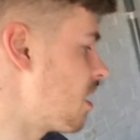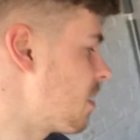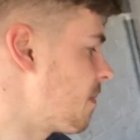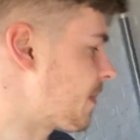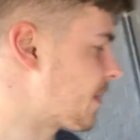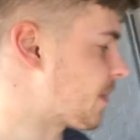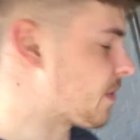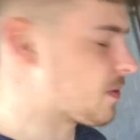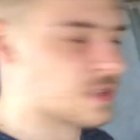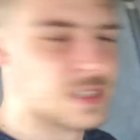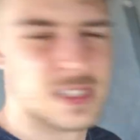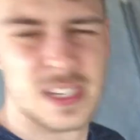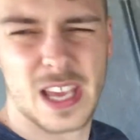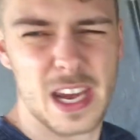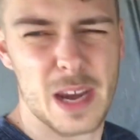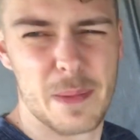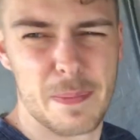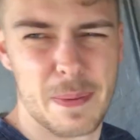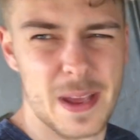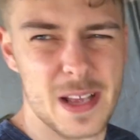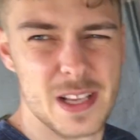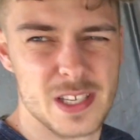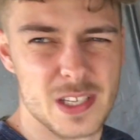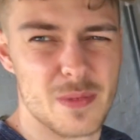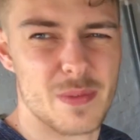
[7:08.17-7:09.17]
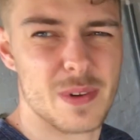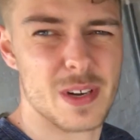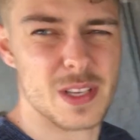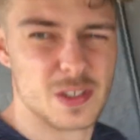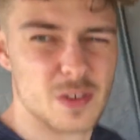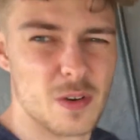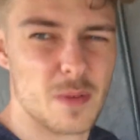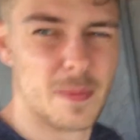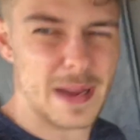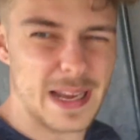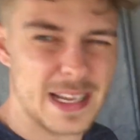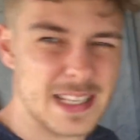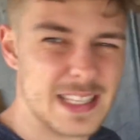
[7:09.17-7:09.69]
but you'll get the picture when it's all
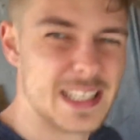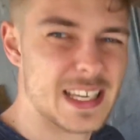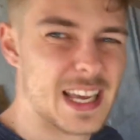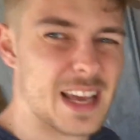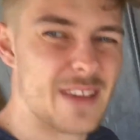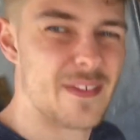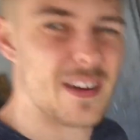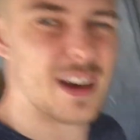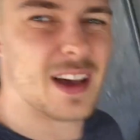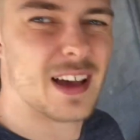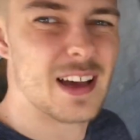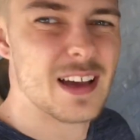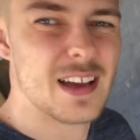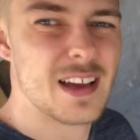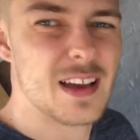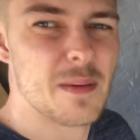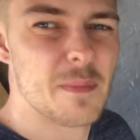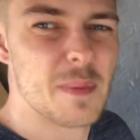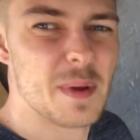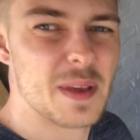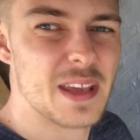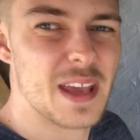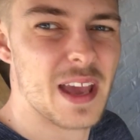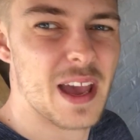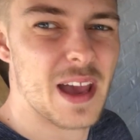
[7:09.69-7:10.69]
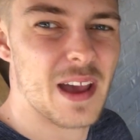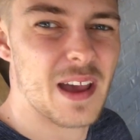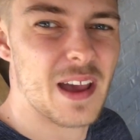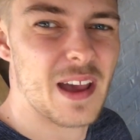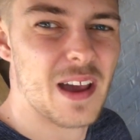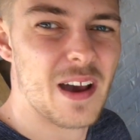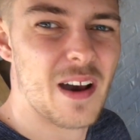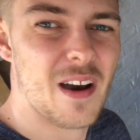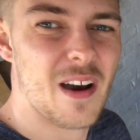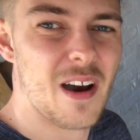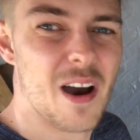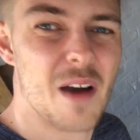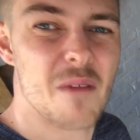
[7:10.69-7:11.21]
back together. But yeah,
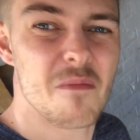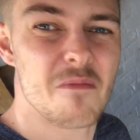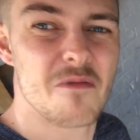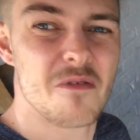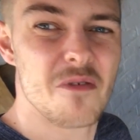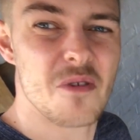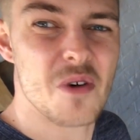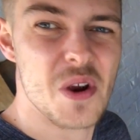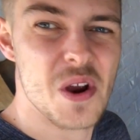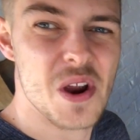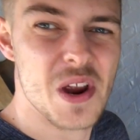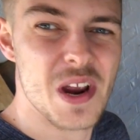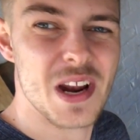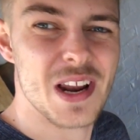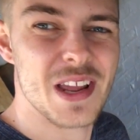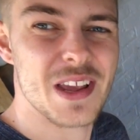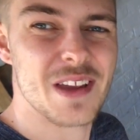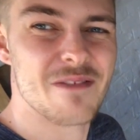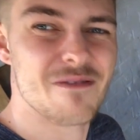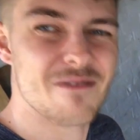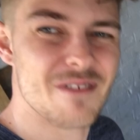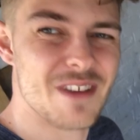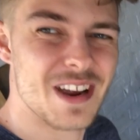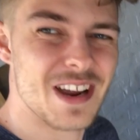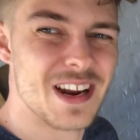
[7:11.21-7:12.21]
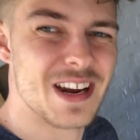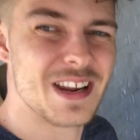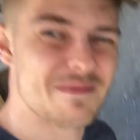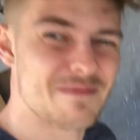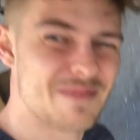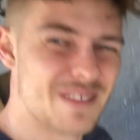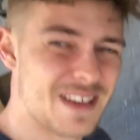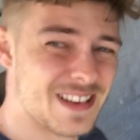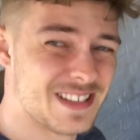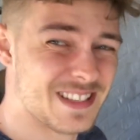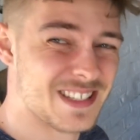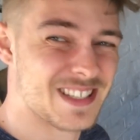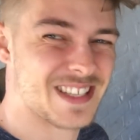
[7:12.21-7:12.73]
I'm really, really
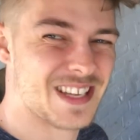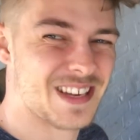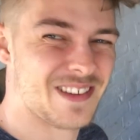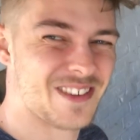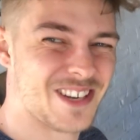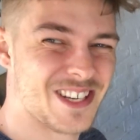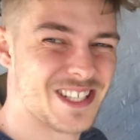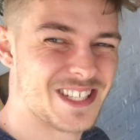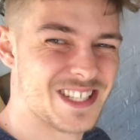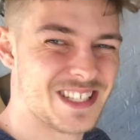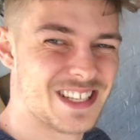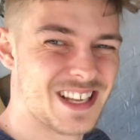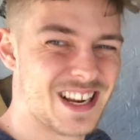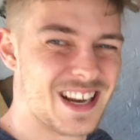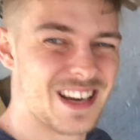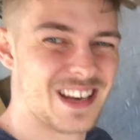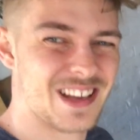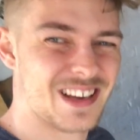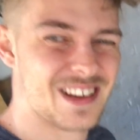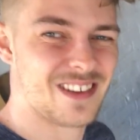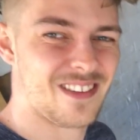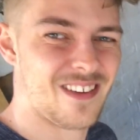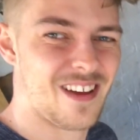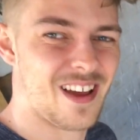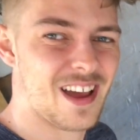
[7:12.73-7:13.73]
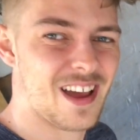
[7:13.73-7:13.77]
pleased to see what this is going to look like.